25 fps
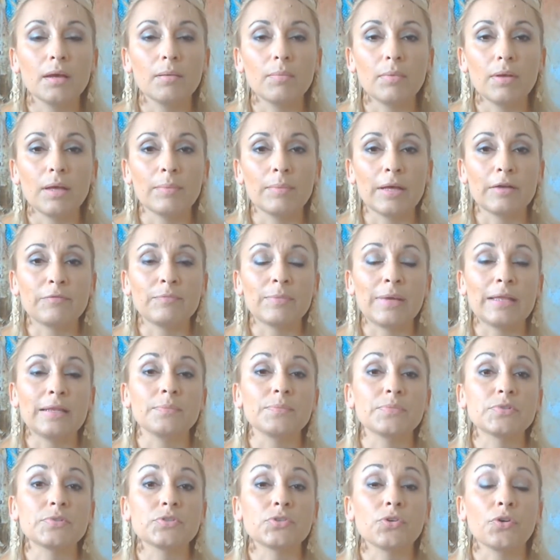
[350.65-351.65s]
above my
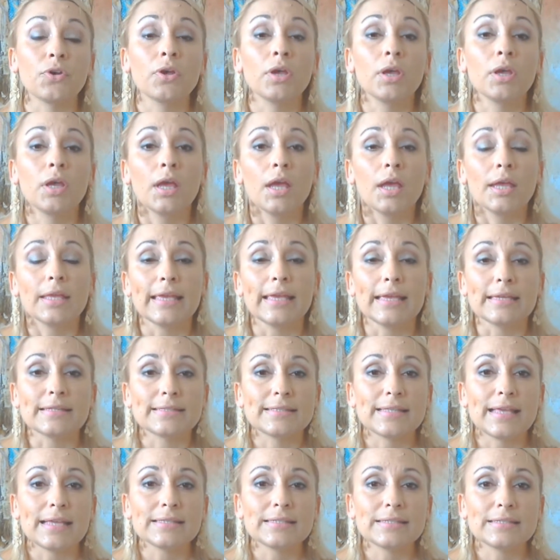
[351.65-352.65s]
lips. So yes,
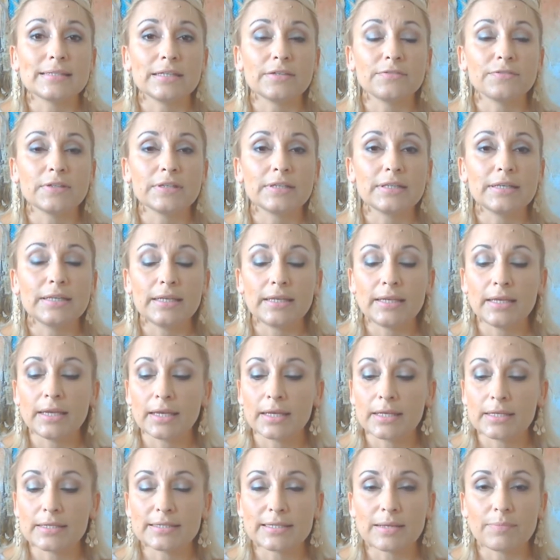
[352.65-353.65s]
that's definitely
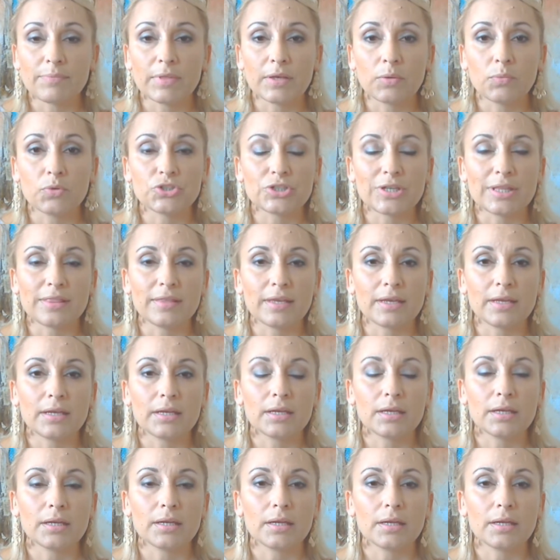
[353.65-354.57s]
something which I think,